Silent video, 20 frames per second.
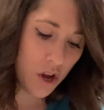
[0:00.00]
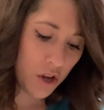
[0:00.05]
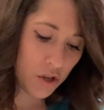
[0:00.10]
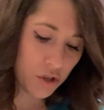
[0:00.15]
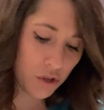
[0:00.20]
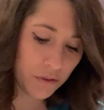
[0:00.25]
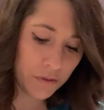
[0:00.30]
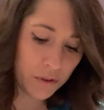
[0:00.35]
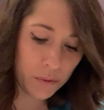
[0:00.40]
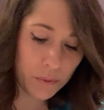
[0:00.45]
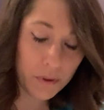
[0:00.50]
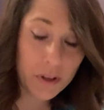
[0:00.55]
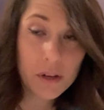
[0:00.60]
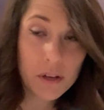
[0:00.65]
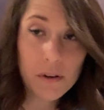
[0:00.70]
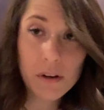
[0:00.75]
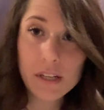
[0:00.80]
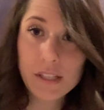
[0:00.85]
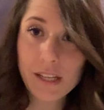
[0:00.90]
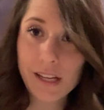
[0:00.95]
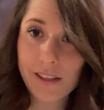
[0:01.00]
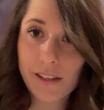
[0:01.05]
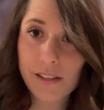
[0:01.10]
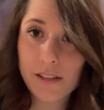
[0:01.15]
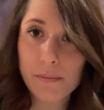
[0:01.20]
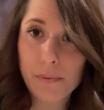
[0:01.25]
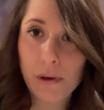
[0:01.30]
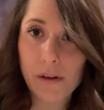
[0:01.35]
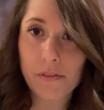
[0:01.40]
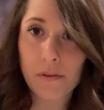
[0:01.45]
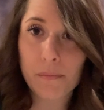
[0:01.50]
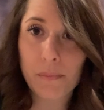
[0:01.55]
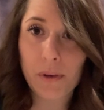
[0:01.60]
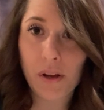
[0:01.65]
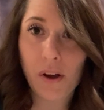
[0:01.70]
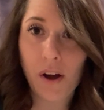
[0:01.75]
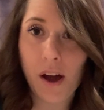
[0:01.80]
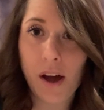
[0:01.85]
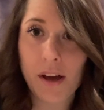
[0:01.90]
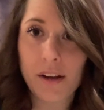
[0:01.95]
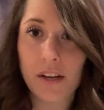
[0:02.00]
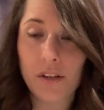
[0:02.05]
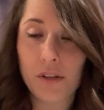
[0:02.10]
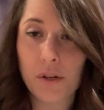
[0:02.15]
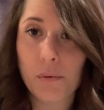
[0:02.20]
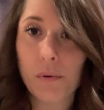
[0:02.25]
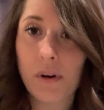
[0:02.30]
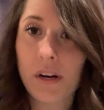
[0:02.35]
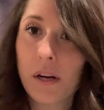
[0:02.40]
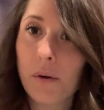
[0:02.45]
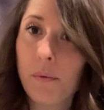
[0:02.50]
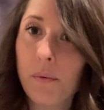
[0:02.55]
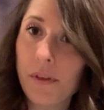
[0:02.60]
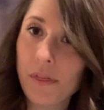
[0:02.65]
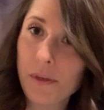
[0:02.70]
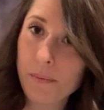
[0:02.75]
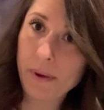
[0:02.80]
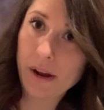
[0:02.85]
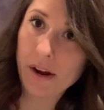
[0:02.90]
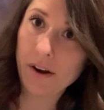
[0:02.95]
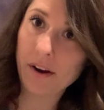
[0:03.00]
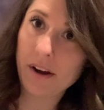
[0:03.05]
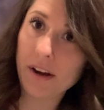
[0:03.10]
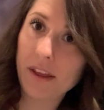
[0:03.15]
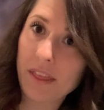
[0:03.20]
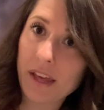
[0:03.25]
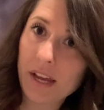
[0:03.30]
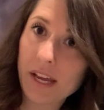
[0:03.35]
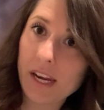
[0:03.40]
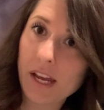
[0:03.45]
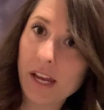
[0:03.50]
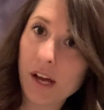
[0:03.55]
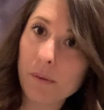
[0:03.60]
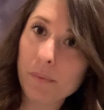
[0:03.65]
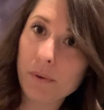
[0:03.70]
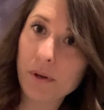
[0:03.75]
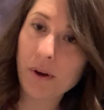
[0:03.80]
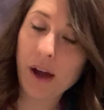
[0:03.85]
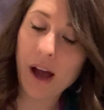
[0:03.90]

So if you really want to take this above and beyond and you're working with a parent and they can help you